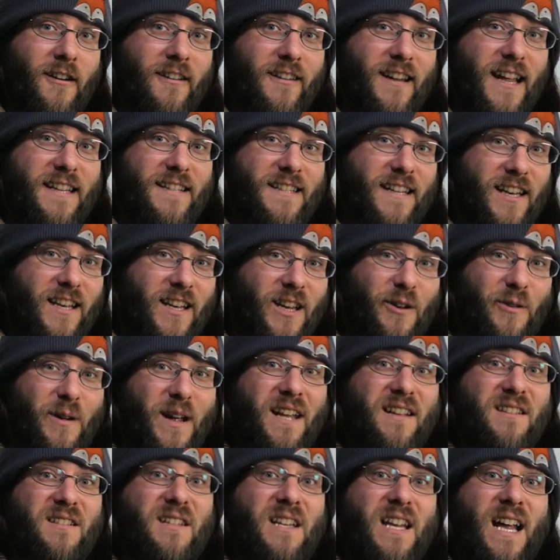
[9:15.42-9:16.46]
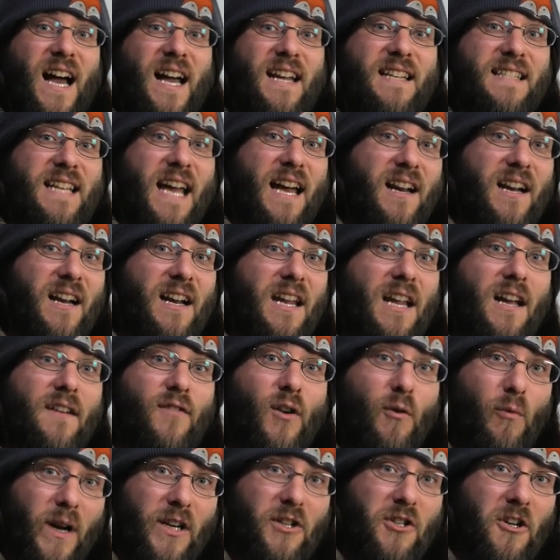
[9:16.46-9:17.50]
that's in you? Is the identity of
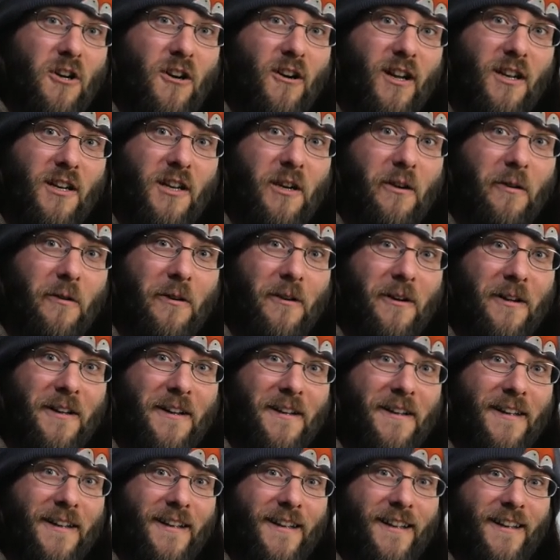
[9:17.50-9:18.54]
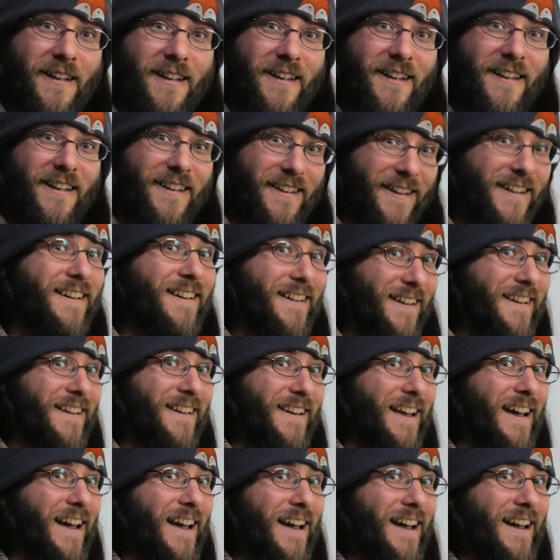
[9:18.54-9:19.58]
a witcher in you?
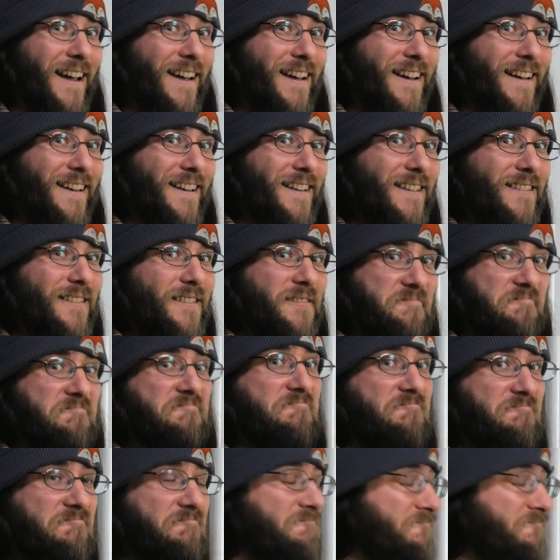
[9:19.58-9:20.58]
Yeah. Hmm.